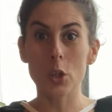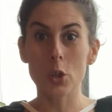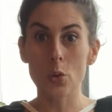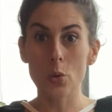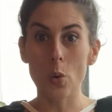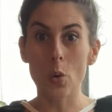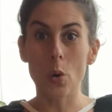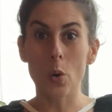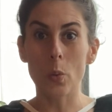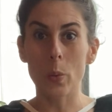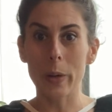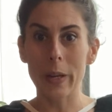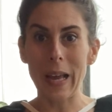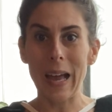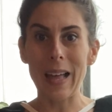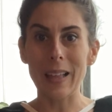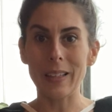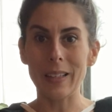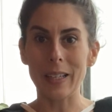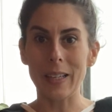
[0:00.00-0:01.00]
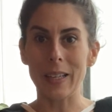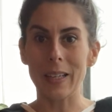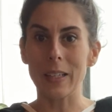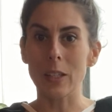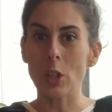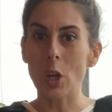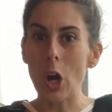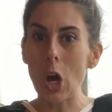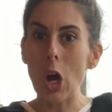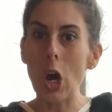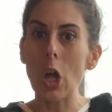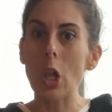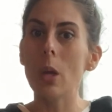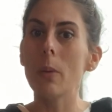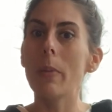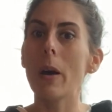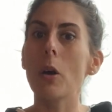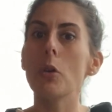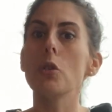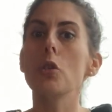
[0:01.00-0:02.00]
your reality. It's all
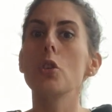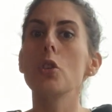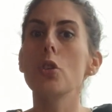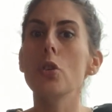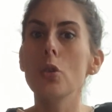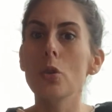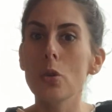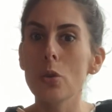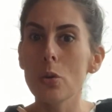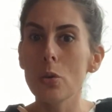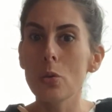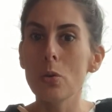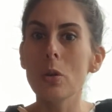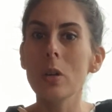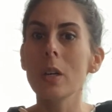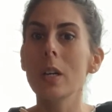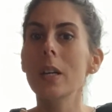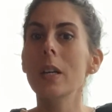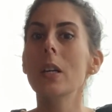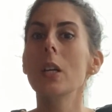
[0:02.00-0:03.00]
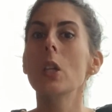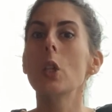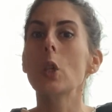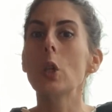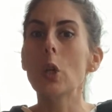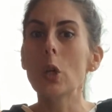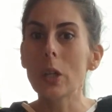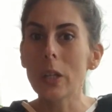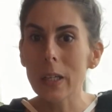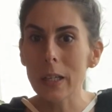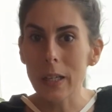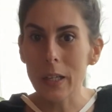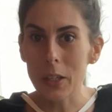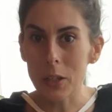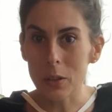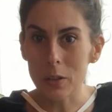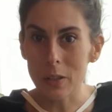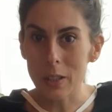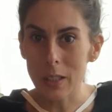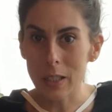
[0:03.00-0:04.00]
about you looking at
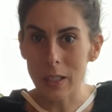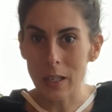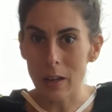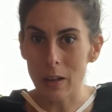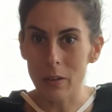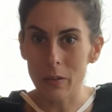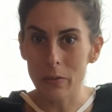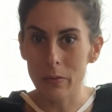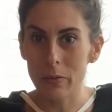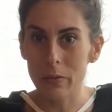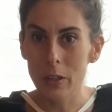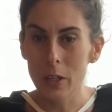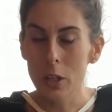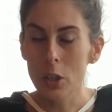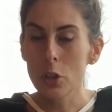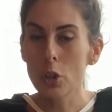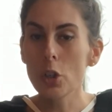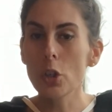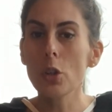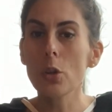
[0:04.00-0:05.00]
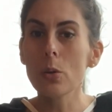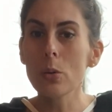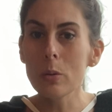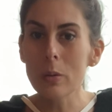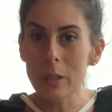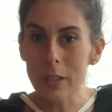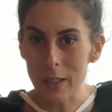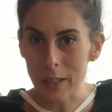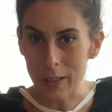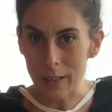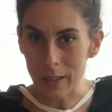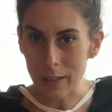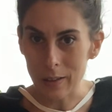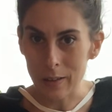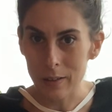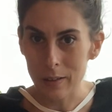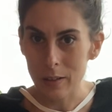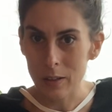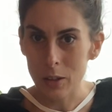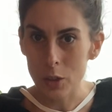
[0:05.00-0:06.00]
yourself, choosing
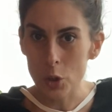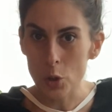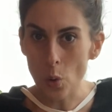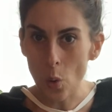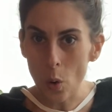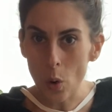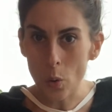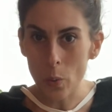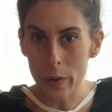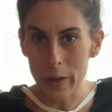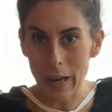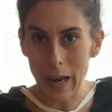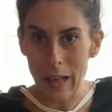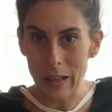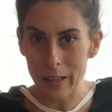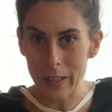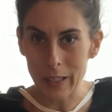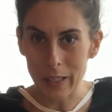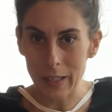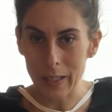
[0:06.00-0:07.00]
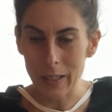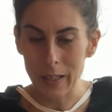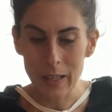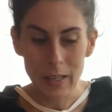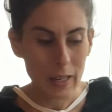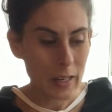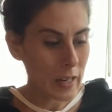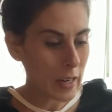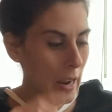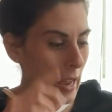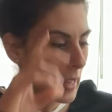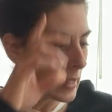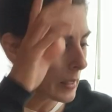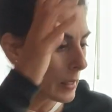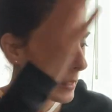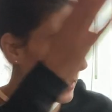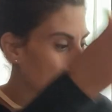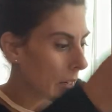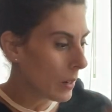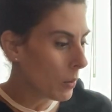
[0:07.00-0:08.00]
your reality. Not
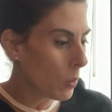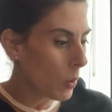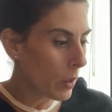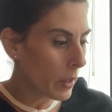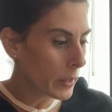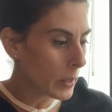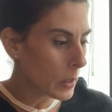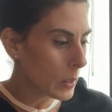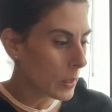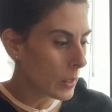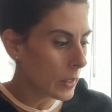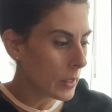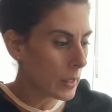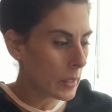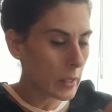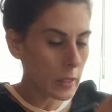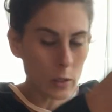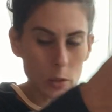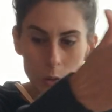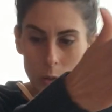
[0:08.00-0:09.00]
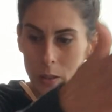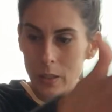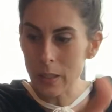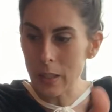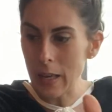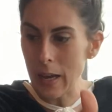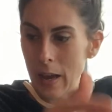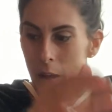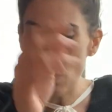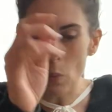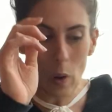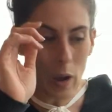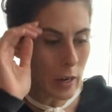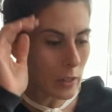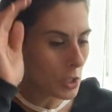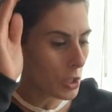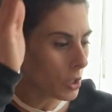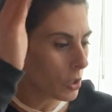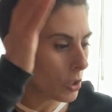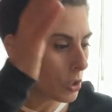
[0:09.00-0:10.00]
saying, well, it's this or it's that,
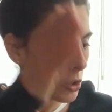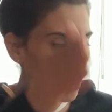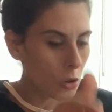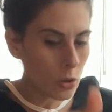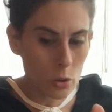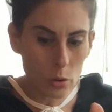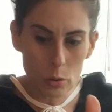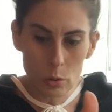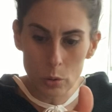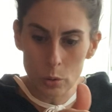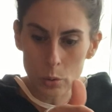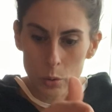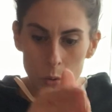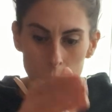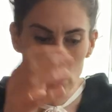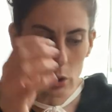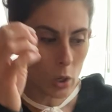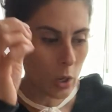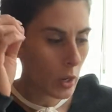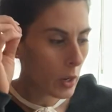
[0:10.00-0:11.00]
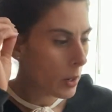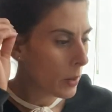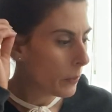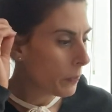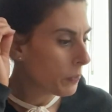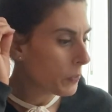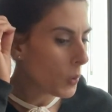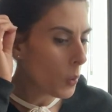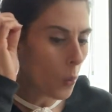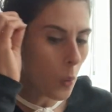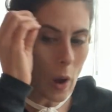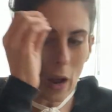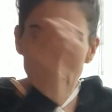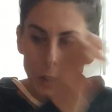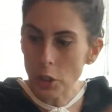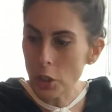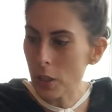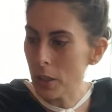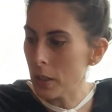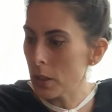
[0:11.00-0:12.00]
watching the news,
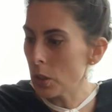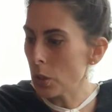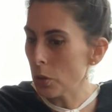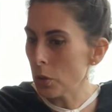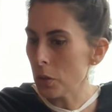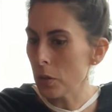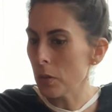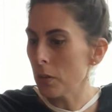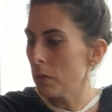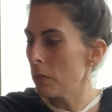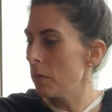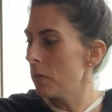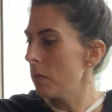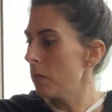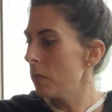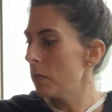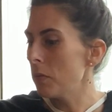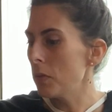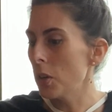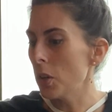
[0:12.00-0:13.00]
watching certain,